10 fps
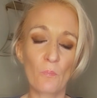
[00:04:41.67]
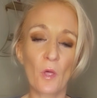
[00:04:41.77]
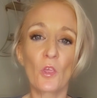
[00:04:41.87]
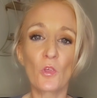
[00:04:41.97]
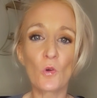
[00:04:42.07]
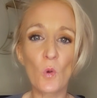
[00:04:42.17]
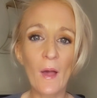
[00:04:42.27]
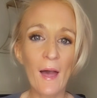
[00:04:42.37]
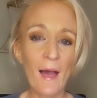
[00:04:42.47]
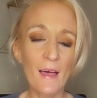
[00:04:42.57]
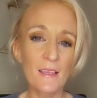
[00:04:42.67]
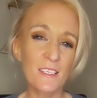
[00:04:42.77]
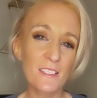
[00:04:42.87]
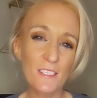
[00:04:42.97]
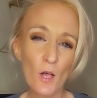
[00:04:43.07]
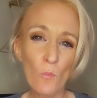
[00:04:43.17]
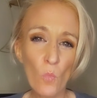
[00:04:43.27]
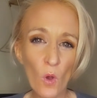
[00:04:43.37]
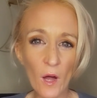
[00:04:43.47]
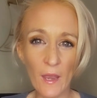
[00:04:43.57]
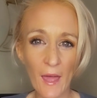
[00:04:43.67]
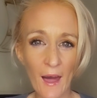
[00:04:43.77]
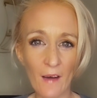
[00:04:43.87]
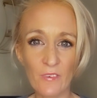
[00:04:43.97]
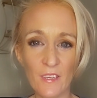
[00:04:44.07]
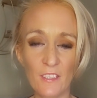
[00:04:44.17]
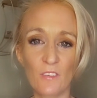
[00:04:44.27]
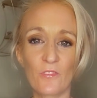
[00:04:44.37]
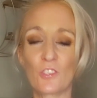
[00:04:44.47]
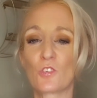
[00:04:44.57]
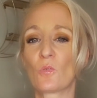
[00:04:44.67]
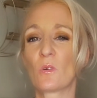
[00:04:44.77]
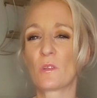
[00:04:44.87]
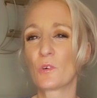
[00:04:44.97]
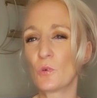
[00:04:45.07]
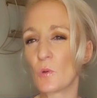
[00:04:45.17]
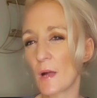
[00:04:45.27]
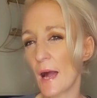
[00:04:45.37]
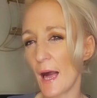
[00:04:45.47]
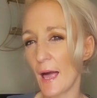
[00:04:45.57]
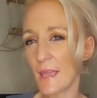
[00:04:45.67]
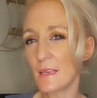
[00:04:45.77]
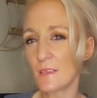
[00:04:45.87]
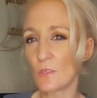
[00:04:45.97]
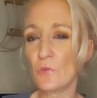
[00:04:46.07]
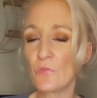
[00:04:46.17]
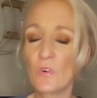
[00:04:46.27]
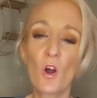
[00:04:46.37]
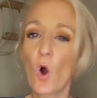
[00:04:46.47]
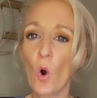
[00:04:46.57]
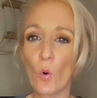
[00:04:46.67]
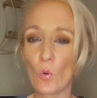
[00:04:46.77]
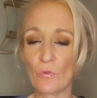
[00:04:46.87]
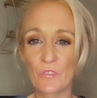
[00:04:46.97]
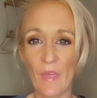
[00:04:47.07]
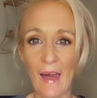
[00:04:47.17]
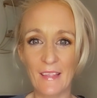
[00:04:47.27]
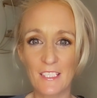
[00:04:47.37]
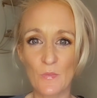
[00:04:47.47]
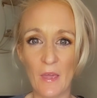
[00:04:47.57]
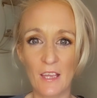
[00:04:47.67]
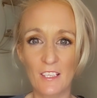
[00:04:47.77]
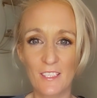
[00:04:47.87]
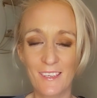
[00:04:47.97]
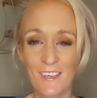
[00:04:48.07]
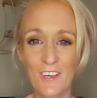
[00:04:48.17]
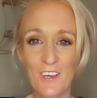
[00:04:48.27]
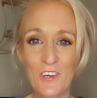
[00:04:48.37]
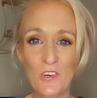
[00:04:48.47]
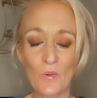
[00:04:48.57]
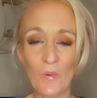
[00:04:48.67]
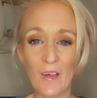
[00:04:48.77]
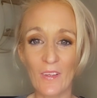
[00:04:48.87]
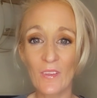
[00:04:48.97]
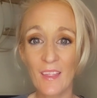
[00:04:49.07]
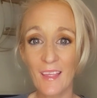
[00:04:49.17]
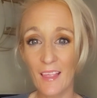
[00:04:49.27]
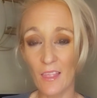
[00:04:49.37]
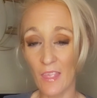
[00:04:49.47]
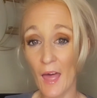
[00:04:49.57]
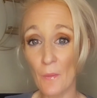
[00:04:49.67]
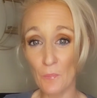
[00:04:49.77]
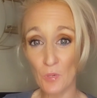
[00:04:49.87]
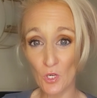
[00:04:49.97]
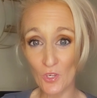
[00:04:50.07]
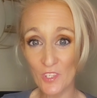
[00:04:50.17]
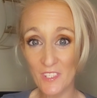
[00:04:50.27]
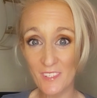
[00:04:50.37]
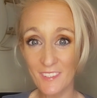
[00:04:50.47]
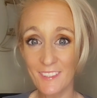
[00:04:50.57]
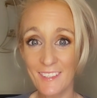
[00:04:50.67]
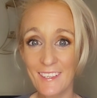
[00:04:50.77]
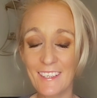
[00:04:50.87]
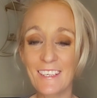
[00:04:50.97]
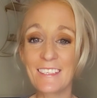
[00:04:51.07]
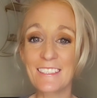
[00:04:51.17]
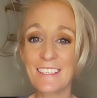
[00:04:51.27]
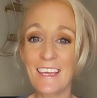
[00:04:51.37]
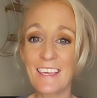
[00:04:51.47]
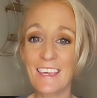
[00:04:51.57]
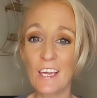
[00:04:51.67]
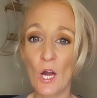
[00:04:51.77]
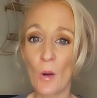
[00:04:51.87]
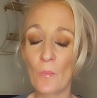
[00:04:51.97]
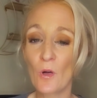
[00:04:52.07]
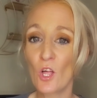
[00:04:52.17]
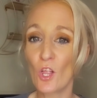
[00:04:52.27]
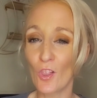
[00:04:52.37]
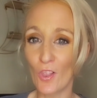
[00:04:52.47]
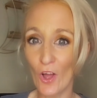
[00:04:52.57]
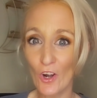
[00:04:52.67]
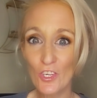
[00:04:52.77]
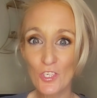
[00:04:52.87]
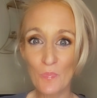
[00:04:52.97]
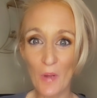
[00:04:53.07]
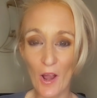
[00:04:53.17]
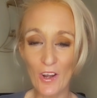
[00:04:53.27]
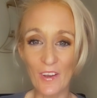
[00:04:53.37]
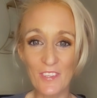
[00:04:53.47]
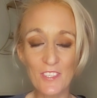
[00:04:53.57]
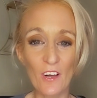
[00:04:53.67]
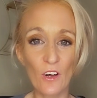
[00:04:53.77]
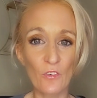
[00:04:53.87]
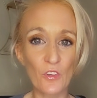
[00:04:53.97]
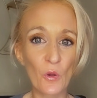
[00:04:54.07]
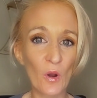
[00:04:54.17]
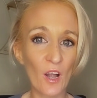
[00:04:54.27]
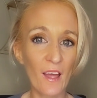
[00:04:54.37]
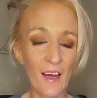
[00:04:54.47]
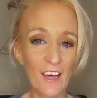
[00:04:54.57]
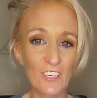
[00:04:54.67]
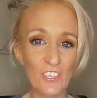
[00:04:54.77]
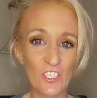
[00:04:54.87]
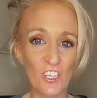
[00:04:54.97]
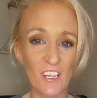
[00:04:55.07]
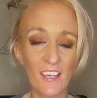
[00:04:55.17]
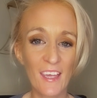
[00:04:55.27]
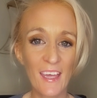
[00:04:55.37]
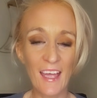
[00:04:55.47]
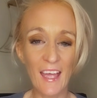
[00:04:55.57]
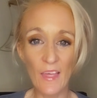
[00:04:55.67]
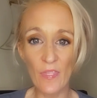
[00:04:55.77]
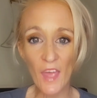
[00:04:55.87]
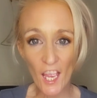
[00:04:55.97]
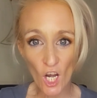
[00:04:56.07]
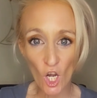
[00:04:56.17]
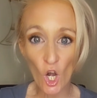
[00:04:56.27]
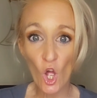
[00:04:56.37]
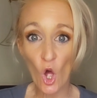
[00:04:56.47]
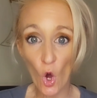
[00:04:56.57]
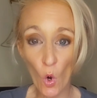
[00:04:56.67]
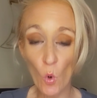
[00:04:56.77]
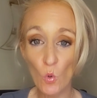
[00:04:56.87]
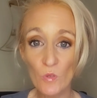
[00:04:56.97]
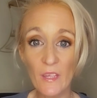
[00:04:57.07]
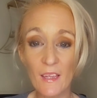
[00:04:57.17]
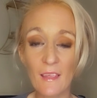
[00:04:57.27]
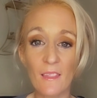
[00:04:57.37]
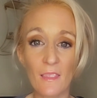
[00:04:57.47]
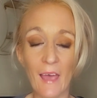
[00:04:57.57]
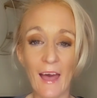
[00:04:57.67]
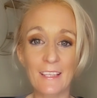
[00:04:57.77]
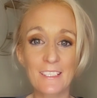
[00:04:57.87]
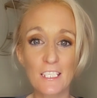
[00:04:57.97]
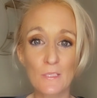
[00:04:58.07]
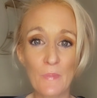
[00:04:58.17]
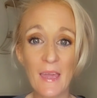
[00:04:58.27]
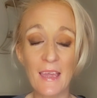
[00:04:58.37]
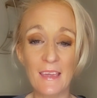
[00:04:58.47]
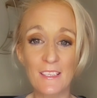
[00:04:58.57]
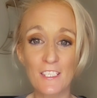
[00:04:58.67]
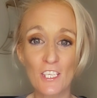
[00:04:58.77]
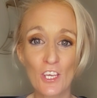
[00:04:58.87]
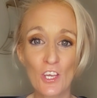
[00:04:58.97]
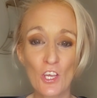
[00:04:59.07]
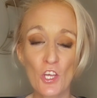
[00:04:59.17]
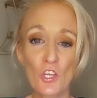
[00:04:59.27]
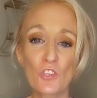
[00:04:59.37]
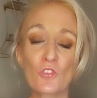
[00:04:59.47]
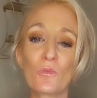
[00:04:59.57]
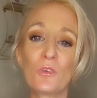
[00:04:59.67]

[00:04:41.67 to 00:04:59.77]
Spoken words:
but you somewhat have an individual who kind of holds that space, well, that person is taking up large parts of your energy and they are holding that space. So